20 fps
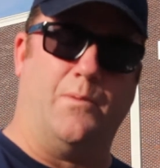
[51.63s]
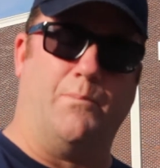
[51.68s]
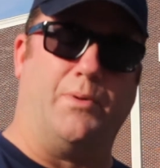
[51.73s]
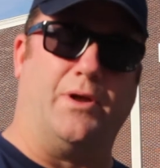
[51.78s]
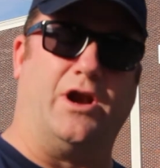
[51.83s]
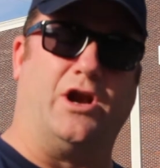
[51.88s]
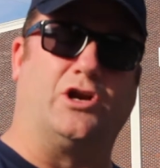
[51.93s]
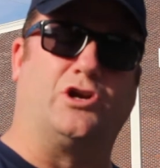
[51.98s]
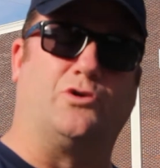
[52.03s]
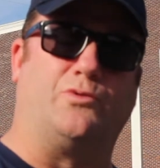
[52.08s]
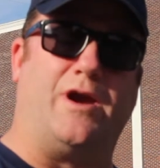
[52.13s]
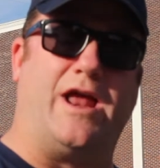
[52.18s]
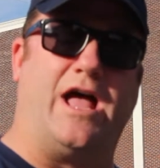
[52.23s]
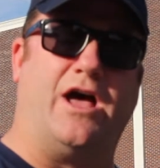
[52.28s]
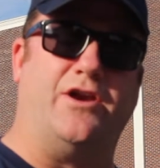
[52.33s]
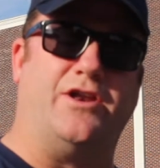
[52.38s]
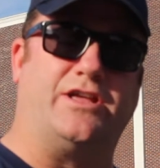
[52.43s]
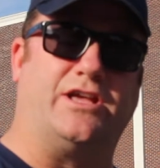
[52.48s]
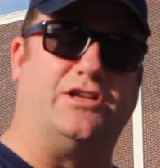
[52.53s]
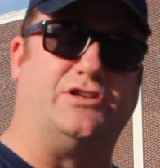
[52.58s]
But our
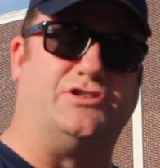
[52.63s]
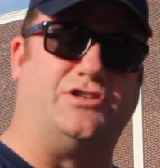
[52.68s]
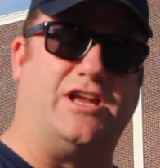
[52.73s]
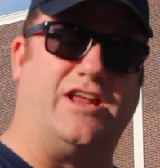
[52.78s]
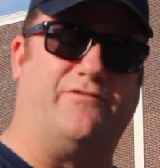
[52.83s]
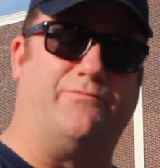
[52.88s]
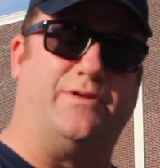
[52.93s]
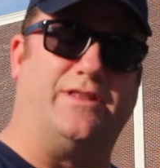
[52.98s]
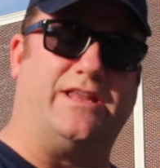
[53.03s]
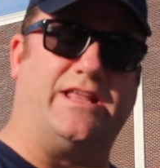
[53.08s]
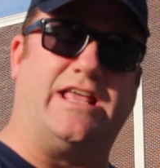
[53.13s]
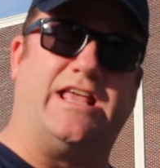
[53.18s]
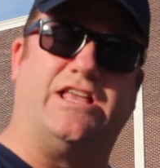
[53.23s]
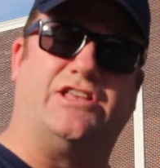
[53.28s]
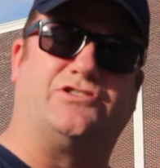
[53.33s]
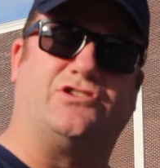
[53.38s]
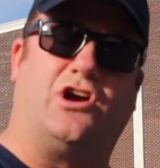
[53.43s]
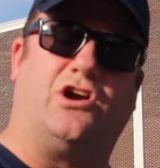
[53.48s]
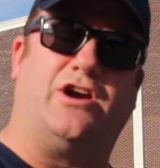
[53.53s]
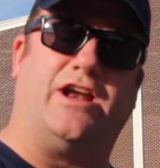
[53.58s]
crowning achievement
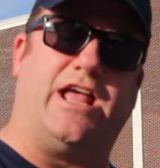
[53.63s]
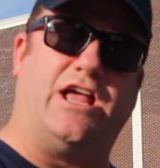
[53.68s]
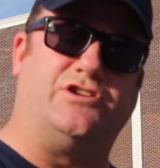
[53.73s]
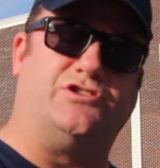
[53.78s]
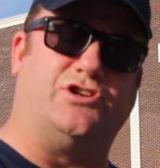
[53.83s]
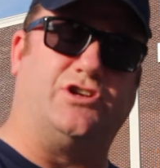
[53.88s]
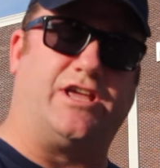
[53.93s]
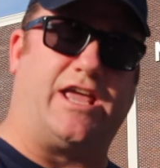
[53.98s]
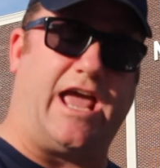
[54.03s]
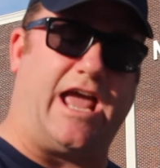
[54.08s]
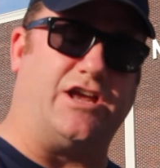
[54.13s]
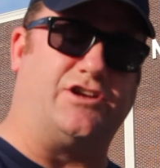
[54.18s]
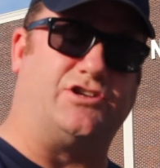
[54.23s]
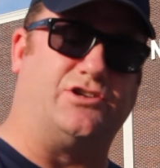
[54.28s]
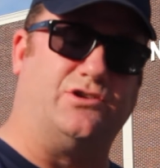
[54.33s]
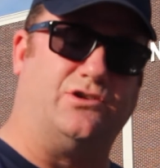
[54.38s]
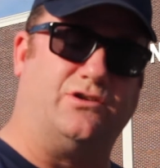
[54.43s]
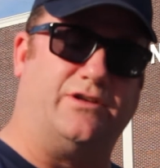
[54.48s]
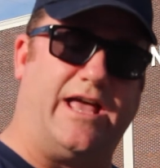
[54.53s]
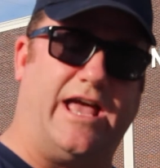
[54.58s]
is our
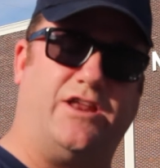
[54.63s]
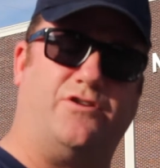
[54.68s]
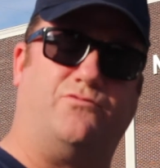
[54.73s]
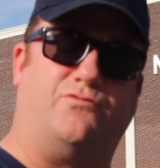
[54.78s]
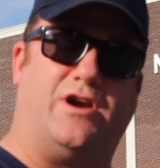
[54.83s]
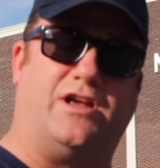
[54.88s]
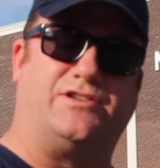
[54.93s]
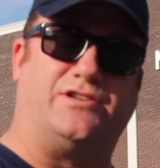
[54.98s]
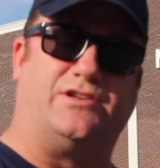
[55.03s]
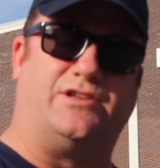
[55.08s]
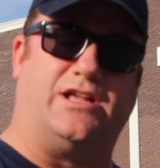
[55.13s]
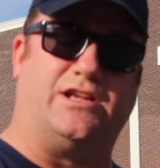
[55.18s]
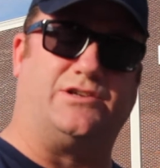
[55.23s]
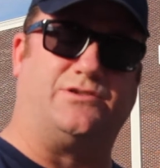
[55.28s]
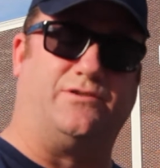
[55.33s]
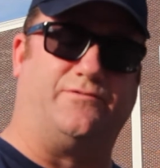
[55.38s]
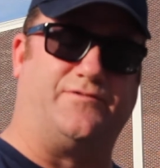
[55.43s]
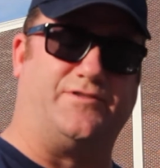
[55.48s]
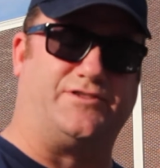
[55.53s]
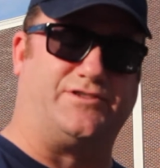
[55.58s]
educational and
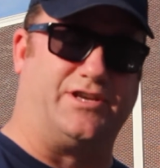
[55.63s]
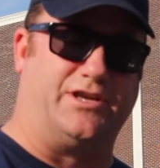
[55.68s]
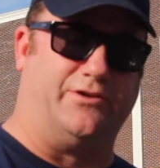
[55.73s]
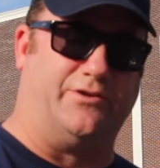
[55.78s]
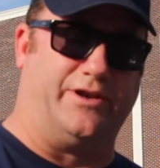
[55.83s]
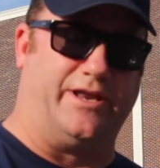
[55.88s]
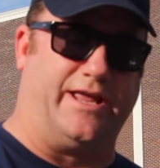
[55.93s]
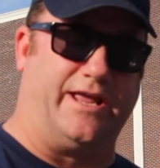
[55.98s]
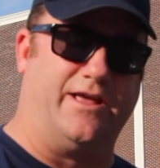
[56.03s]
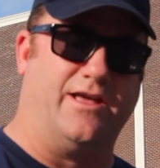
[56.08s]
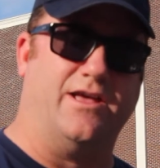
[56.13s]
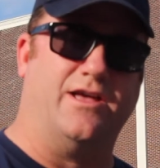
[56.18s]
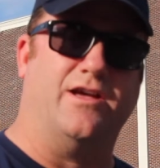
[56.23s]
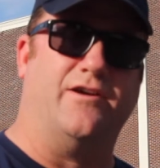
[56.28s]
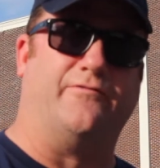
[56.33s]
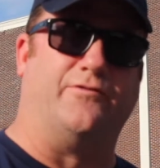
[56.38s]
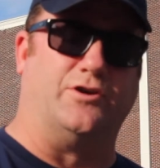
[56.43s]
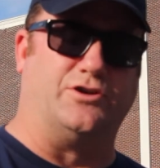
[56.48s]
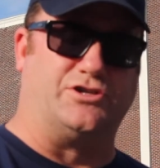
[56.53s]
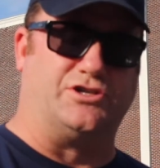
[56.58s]
residential facility
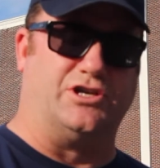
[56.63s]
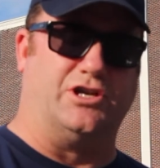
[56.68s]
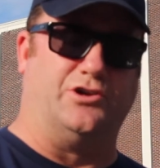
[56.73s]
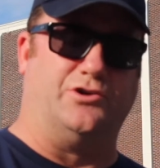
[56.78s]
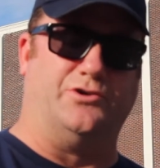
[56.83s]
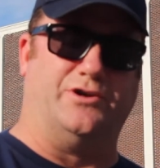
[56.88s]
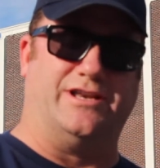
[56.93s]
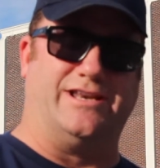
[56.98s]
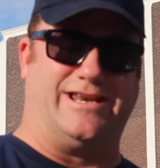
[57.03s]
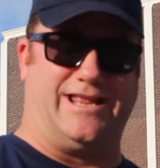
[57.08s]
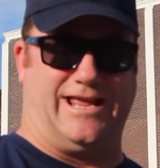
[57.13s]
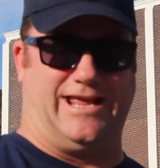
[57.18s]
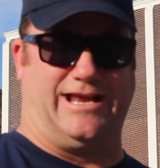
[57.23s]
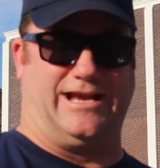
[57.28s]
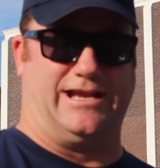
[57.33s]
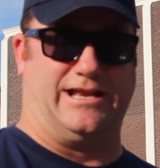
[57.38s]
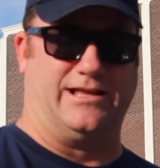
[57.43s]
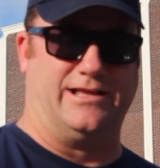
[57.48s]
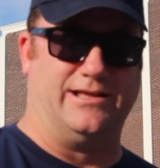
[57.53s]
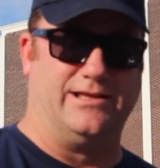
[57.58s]
for children in
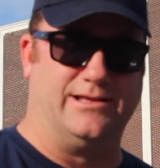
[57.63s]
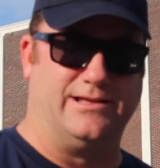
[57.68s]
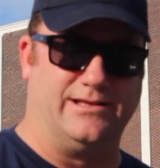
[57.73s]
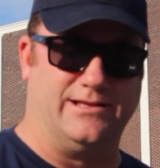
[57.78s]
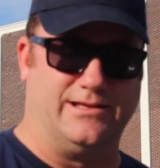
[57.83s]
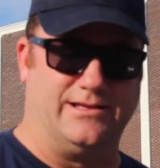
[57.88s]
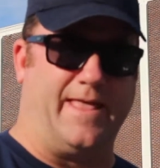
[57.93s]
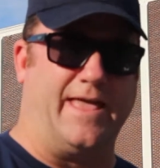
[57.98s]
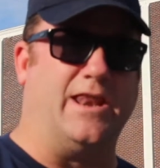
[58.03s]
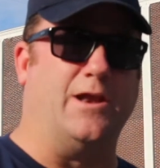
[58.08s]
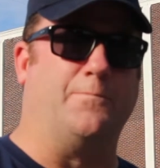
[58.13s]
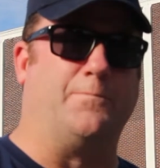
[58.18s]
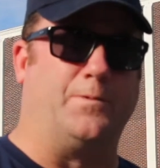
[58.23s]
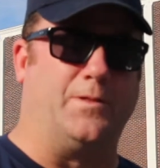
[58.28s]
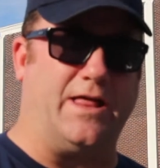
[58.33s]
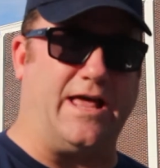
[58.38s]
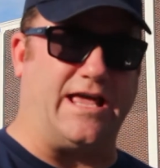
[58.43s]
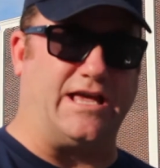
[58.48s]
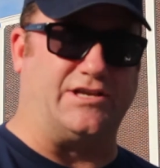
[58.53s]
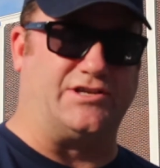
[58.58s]
need, in a
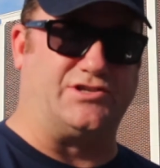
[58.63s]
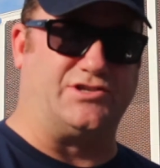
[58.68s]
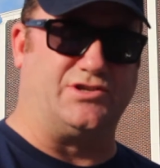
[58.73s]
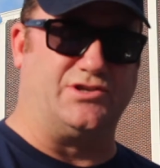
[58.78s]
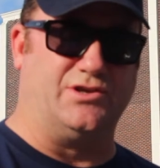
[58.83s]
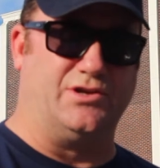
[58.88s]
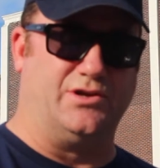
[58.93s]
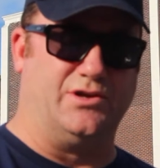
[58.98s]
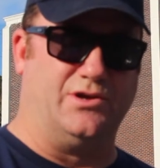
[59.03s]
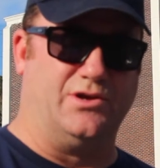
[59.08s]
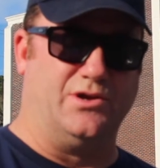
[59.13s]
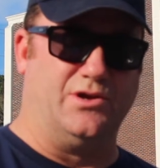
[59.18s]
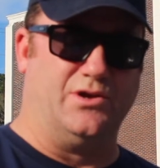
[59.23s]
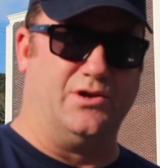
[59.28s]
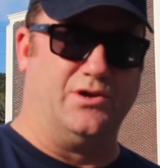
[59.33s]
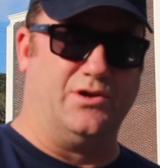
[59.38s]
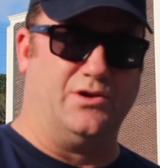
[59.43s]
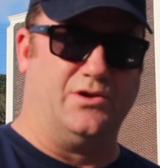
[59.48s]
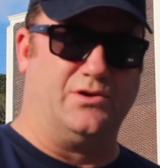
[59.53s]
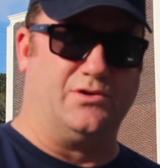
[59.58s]
place
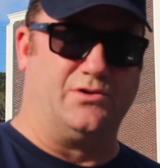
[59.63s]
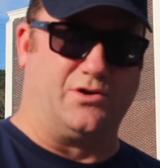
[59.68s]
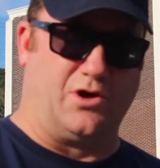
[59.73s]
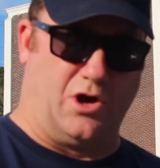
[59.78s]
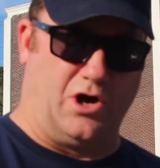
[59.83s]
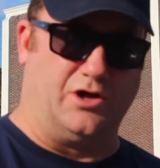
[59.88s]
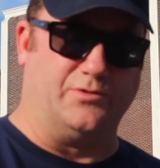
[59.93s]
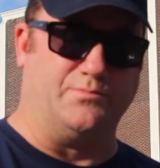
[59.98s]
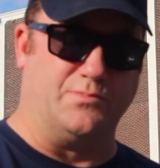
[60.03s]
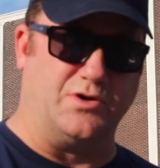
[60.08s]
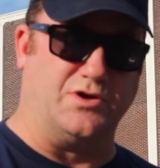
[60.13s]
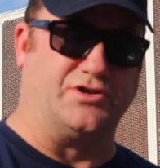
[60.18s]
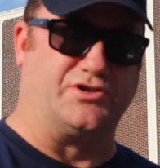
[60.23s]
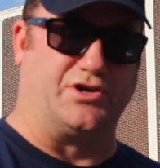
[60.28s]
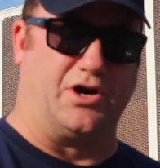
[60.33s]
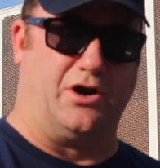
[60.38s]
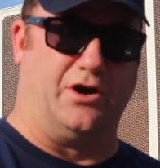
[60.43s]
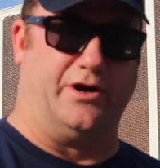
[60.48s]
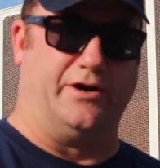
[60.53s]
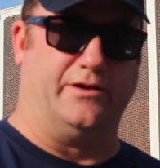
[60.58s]
called
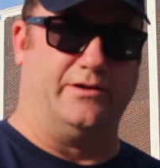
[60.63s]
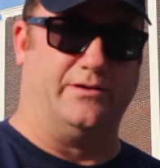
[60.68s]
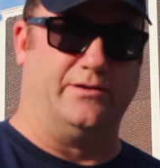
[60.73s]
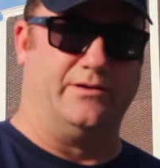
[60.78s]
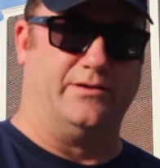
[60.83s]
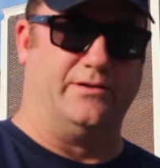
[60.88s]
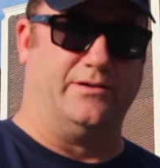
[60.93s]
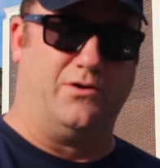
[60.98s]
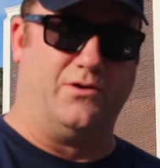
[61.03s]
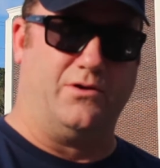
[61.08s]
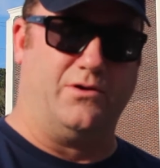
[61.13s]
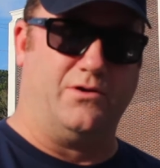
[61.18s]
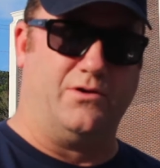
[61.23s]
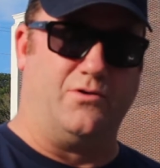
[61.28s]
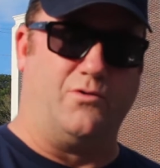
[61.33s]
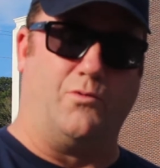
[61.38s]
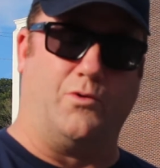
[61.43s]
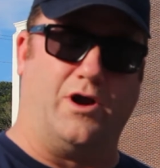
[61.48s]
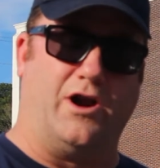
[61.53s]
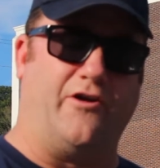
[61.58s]
Mooseheart,
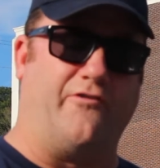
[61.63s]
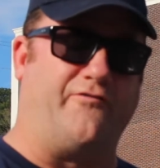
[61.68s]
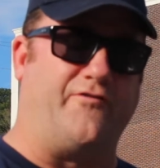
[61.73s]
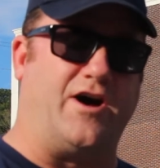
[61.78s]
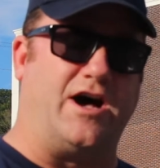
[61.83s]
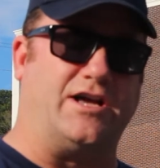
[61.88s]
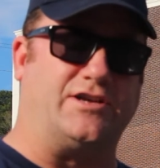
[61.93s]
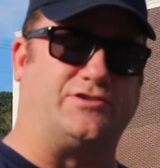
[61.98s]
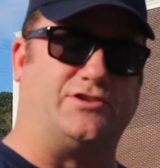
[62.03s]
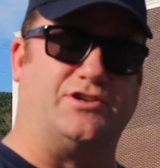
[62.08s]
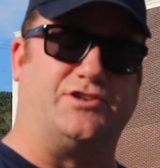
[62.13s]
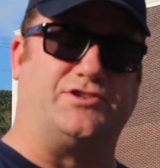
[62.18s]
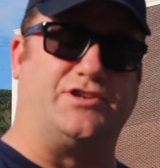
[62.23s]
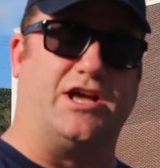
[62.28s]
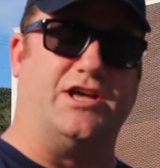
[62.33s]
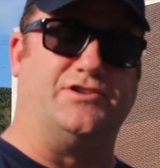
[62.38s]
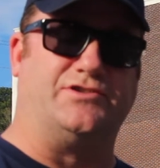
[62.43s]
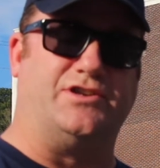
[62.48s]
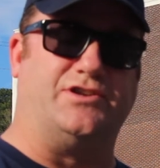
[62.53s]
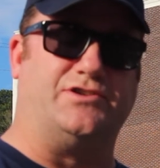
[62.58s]
where our foster
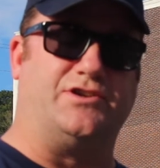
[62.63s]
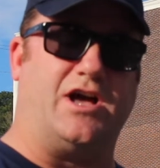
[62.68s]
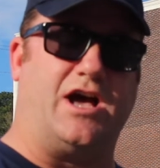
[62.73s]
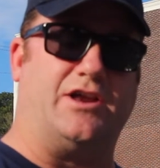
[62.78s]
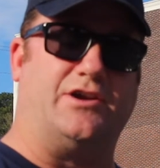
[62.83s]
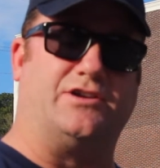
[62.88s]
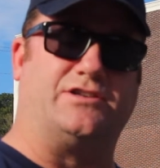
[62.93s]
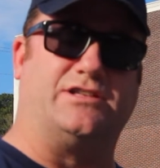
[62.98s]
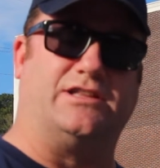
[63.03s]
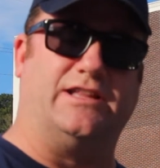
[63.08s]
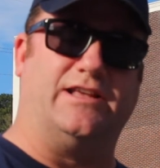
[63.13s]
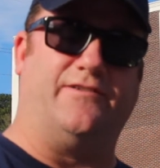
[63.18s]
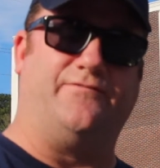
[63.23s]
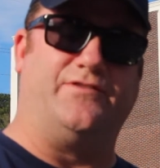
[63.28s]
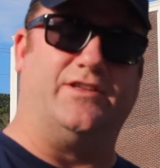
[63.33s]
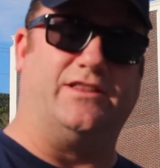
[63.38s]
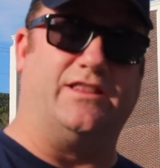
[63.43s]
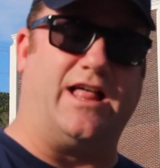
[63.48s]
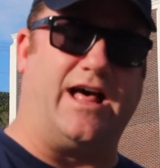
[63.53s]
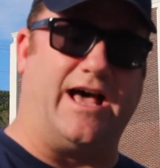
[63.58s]
sons and daughters live
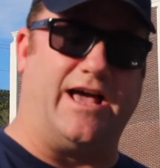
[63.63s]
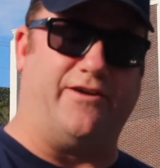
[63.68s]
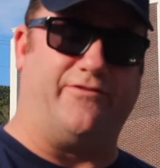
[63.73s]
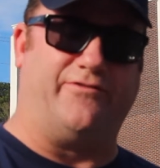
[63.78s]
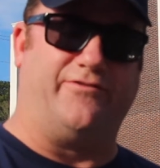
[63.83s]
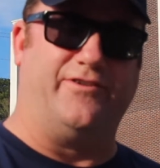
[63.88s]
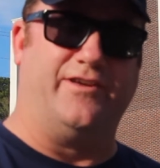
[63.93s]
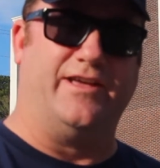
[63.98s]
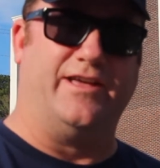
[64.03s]
the life